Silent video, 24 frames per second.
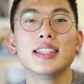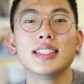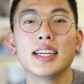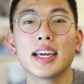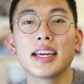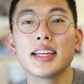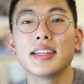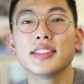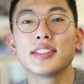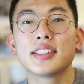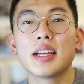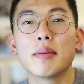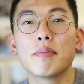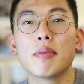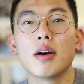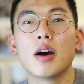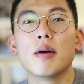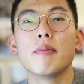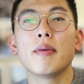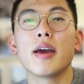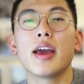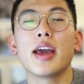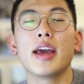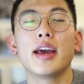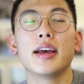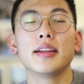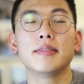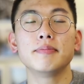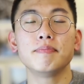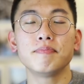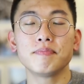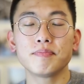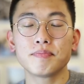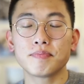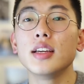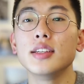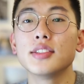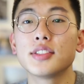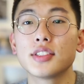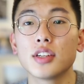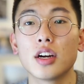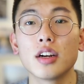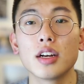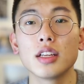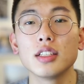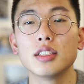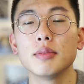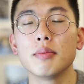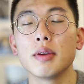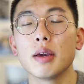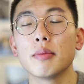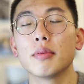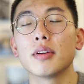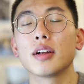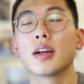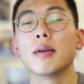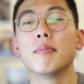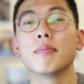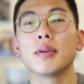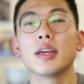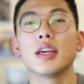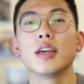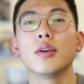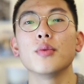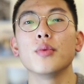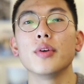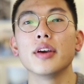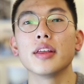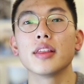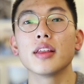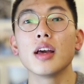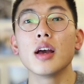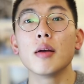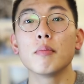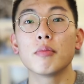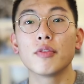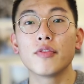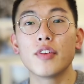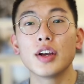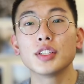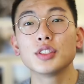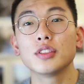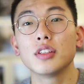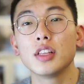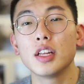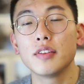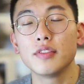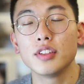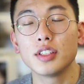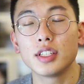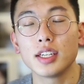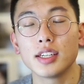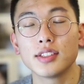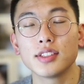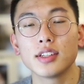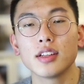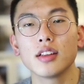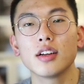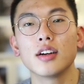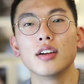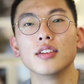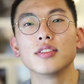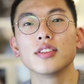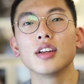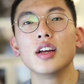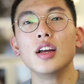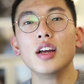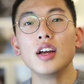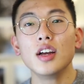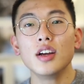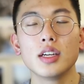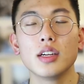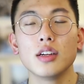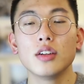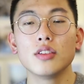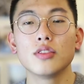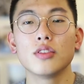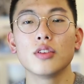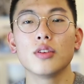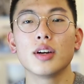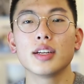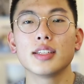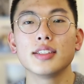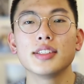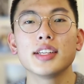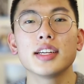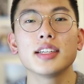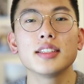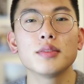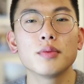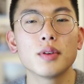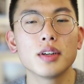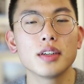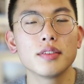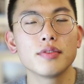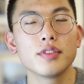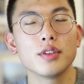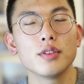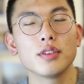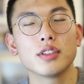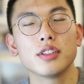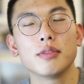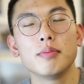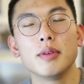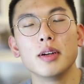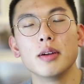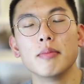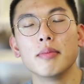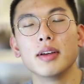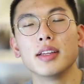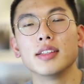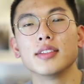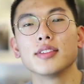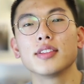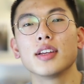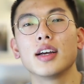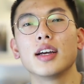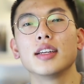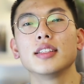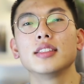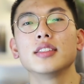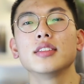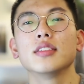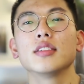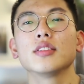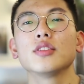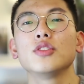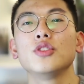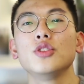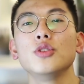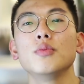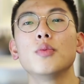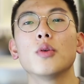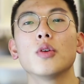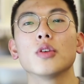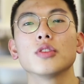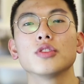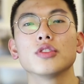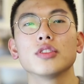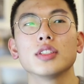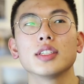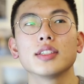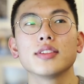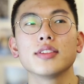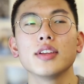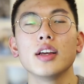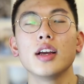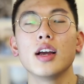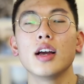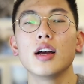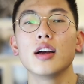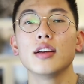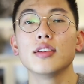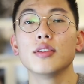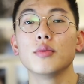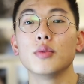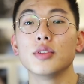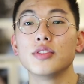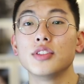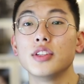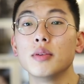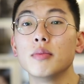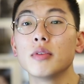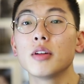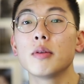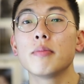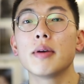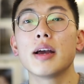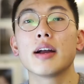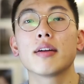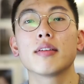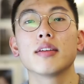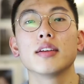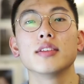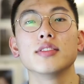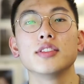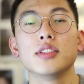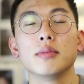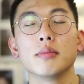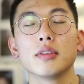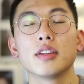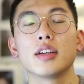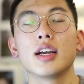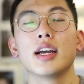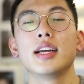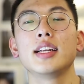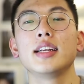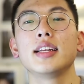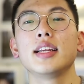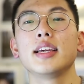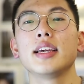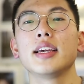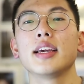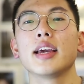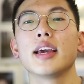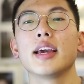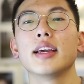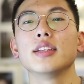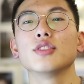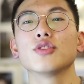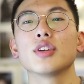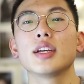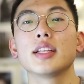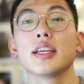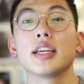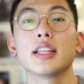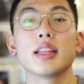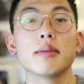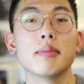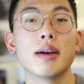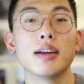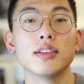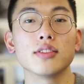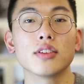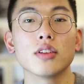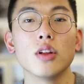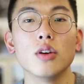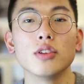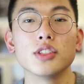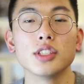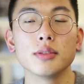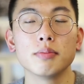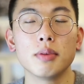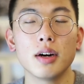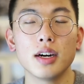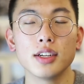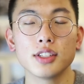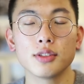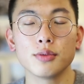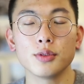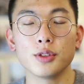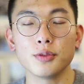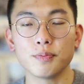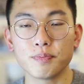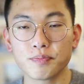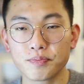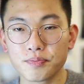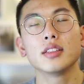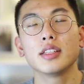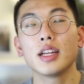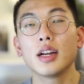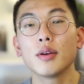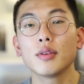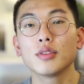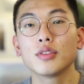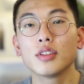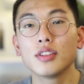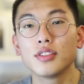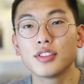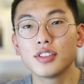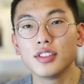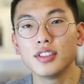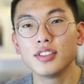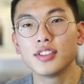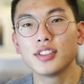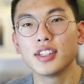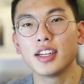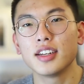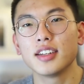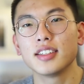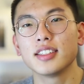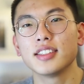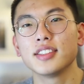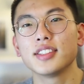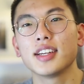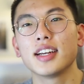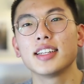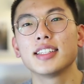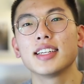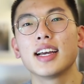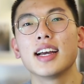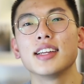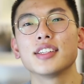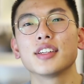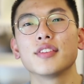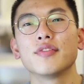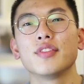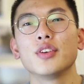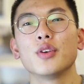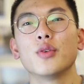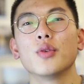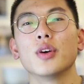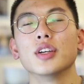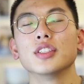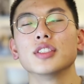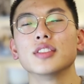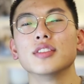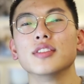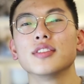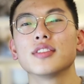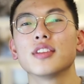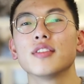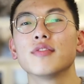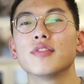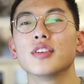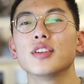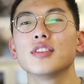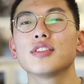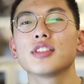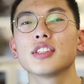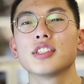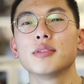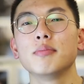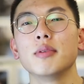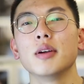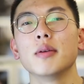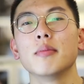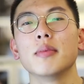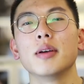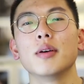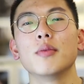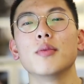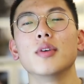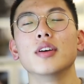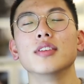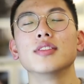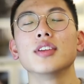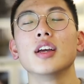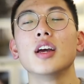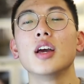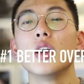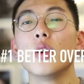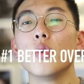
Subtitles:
taken a step up and is starting to be able to compete with professional level DSLRs. So I decided to run a few experiments. I took two portraits with similar backgrounds, similar editing, and tried to get them as close as possible. Then I went to our student center and decided to ask a few questions. The first experiment was